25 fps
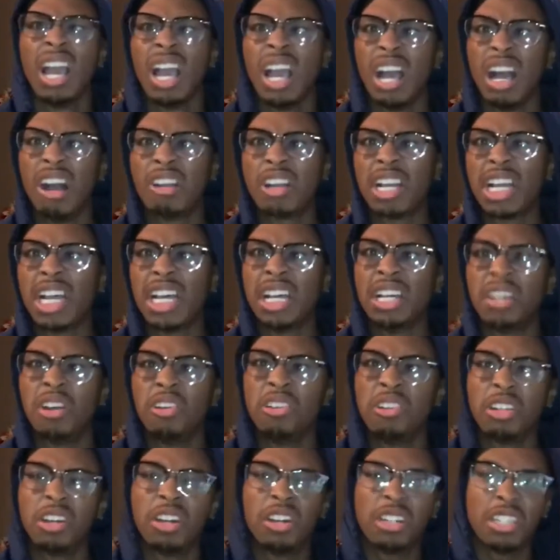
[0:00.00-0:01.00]
Okay,
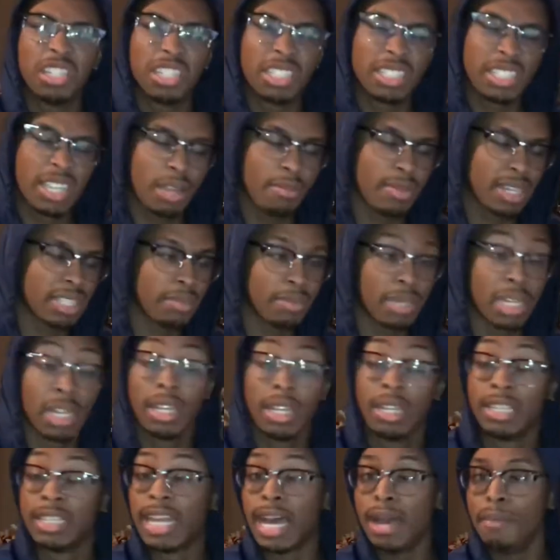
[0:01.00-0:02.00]
hold on. Time out.
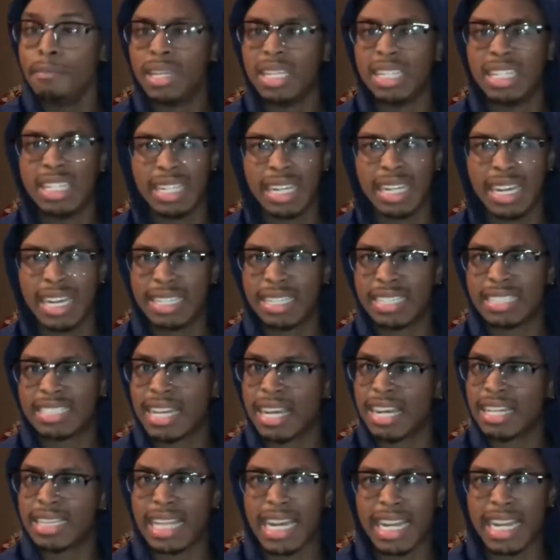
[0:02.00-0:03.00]
That beat did not
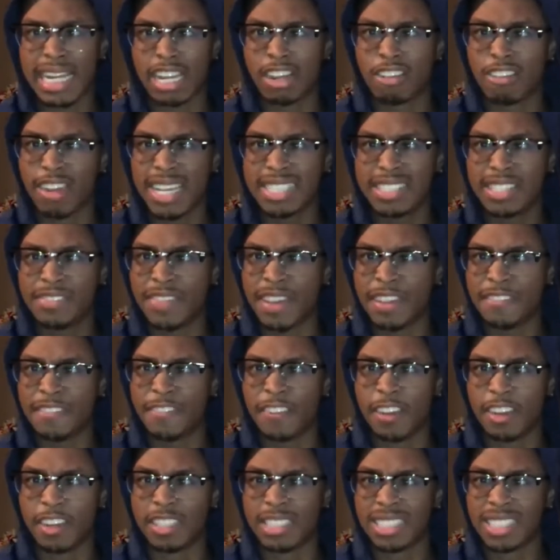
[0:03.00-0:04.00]
sound that aggressive at
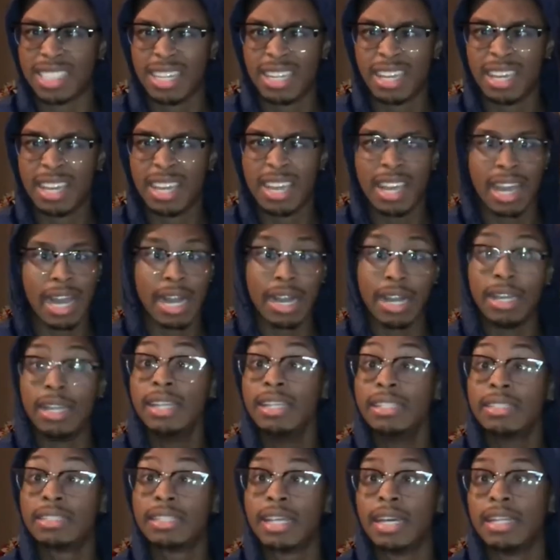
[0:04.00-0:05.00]
first.
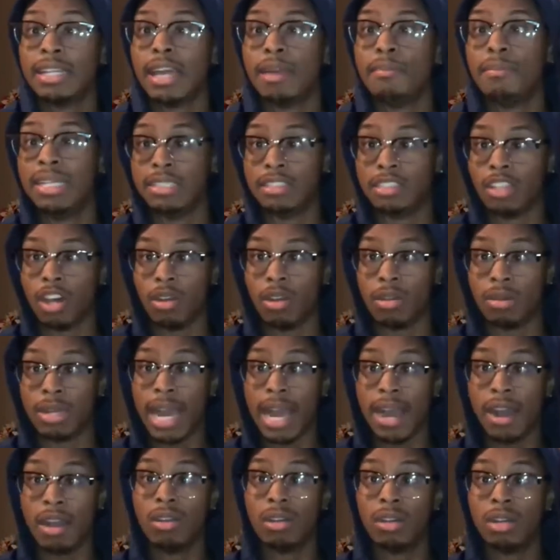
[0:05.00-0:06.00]
He said, let me zone
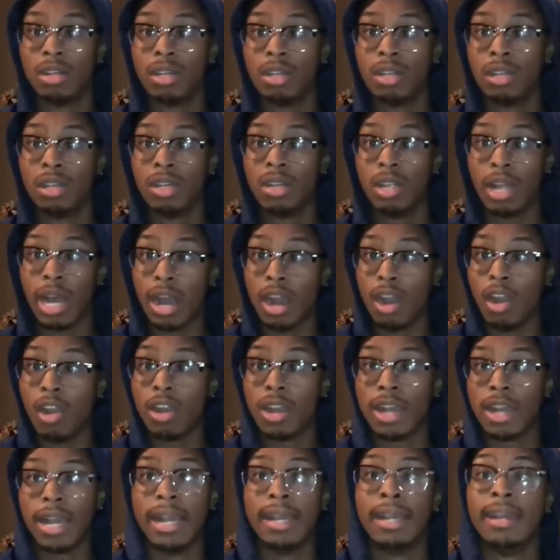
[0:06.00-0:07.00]
out. I
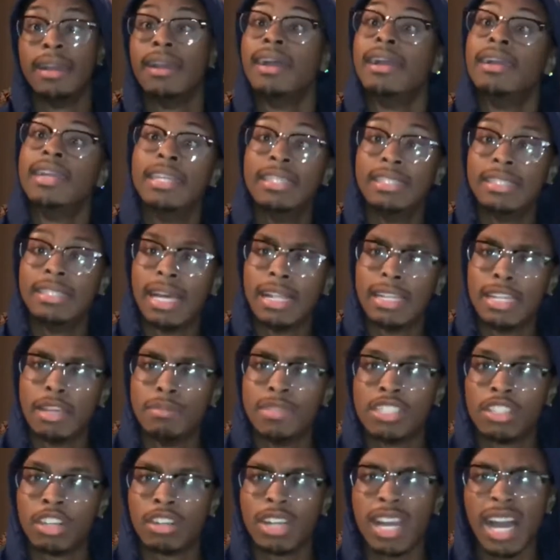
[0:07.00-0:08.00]
thought
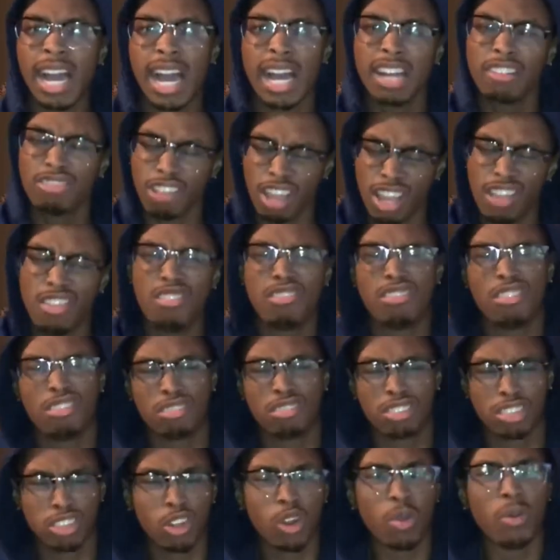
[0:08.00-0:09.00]
he was gonna
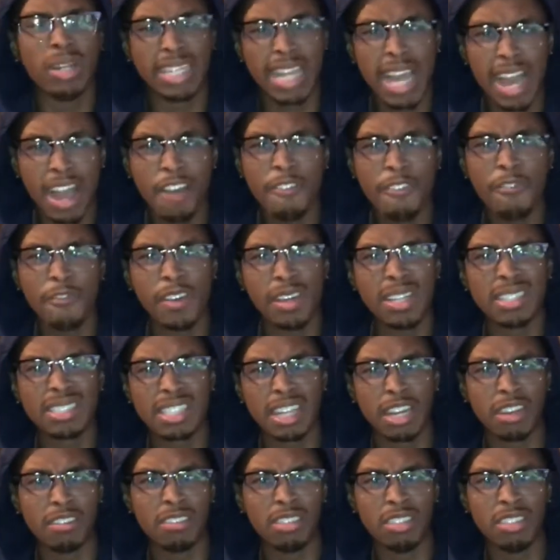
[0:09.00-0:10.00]
slow it down for
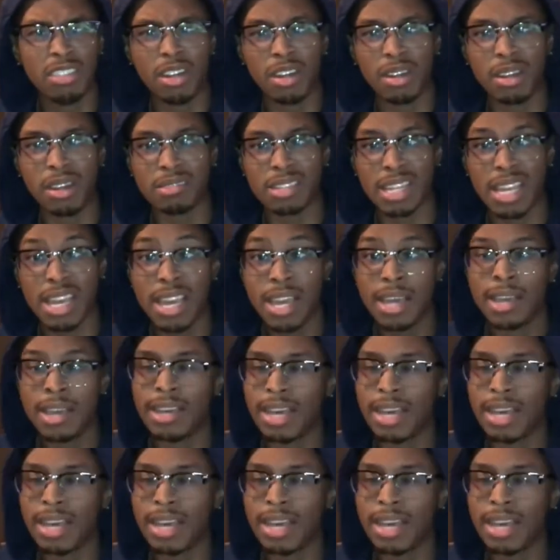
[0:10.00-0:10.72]
himself. You know what I'm saying?